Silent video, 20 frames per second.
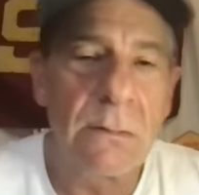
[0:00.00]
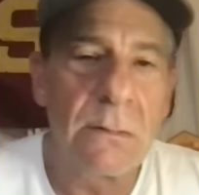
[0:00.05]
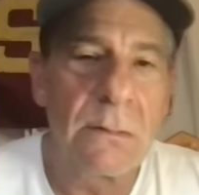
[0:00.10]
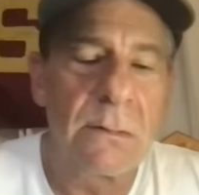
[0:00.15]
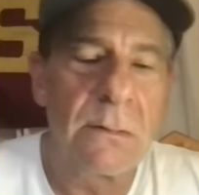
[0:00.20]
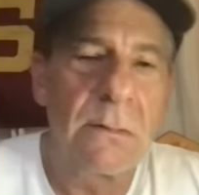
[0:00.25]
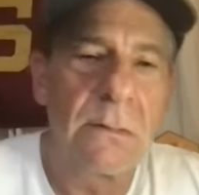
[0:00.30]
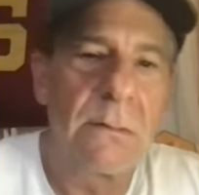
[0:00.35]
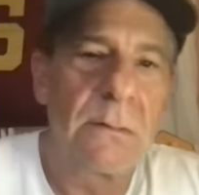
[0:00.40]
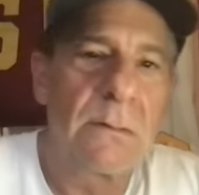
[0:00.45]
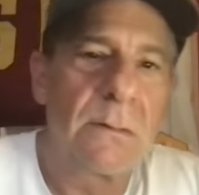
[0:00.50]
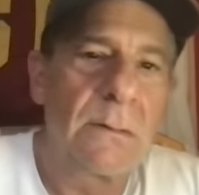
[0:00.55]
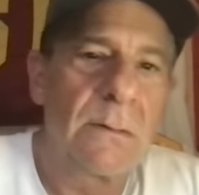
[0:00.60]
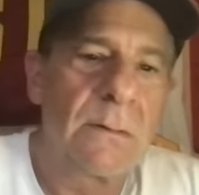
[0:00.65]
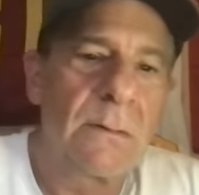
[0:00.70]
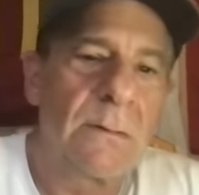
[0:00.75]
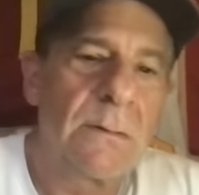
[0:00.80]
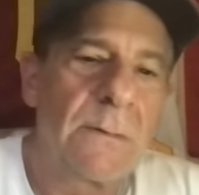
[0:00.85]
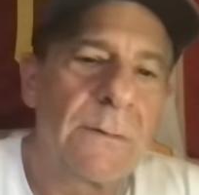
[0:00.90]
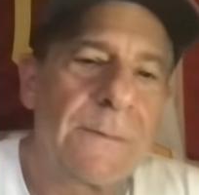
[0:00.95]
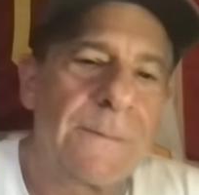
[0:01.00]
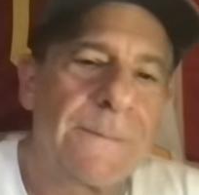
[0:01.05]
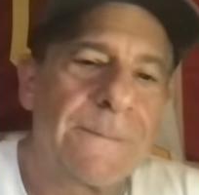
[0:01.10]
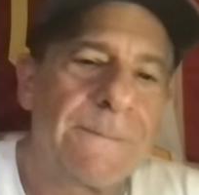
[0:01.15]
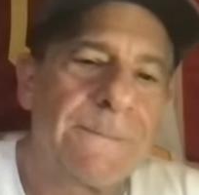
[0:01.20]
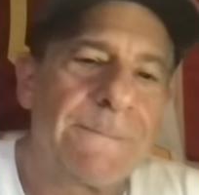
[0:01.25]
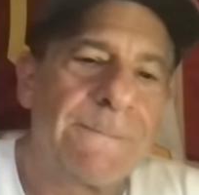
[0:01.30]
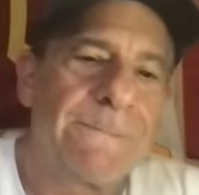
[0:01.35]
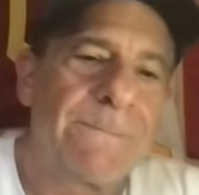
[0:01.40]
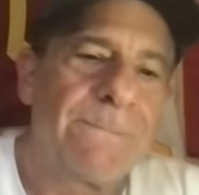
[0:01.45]

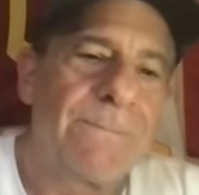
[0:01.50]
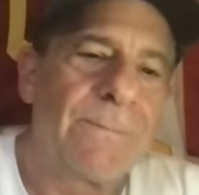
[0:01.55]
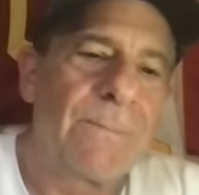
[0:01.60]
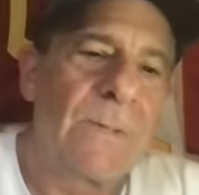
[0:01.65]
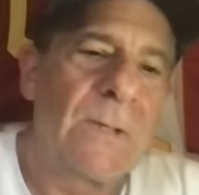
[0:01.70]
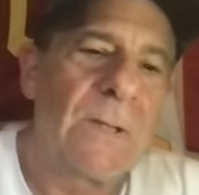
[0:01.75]
[no speech]